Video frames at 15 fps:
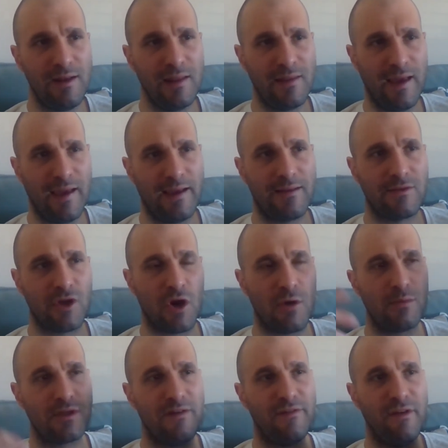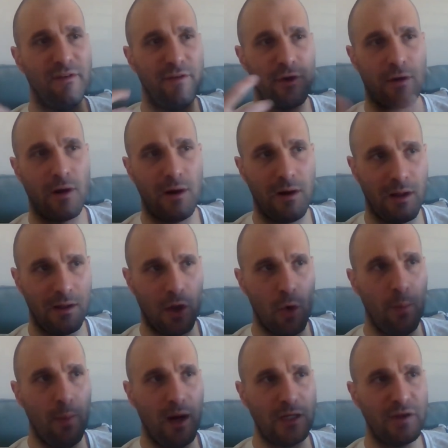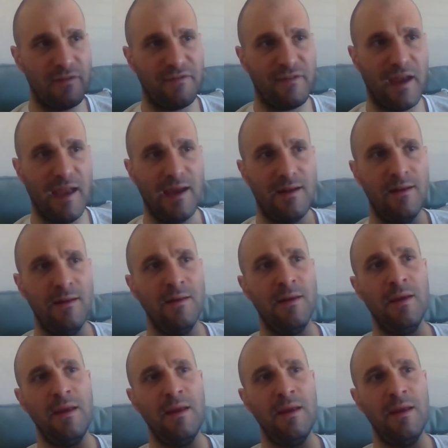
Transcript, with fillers: in like terms of if you're a, a low budget fan